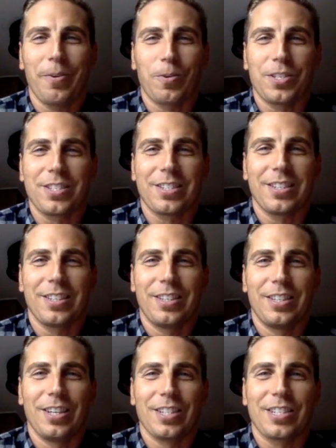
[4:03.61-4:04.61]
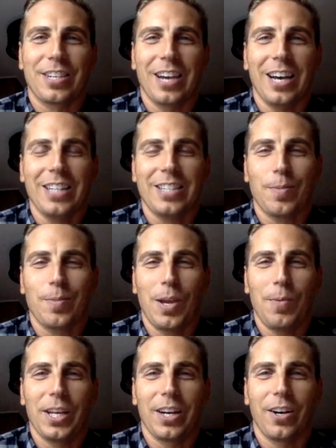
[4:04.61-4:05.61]
point was discussed,
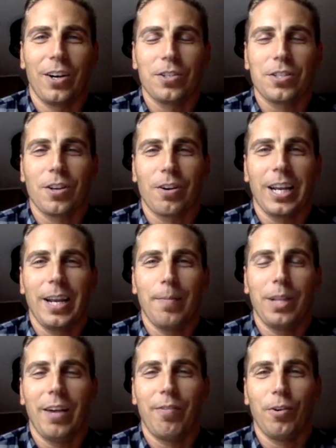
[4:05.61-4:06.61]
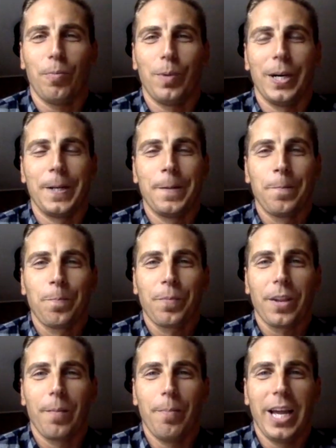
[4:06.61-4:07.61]
maybe at an All Star game level. But
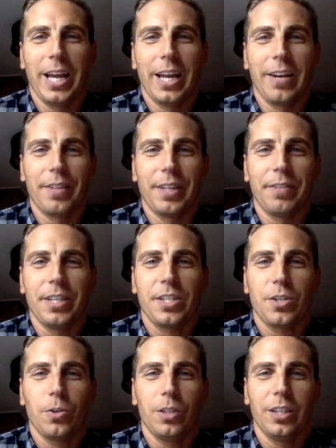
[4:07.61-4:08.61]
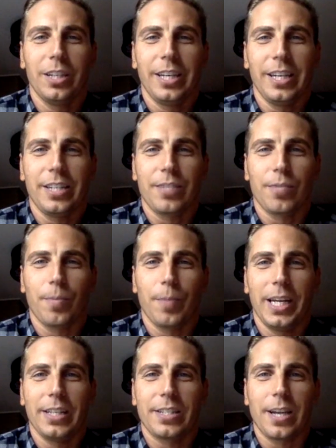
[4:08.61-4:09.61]
man, if, if, these two leagues
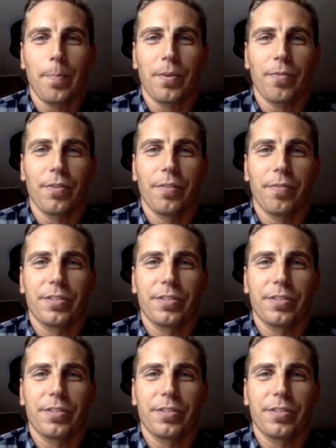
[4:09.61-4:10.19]
remain separate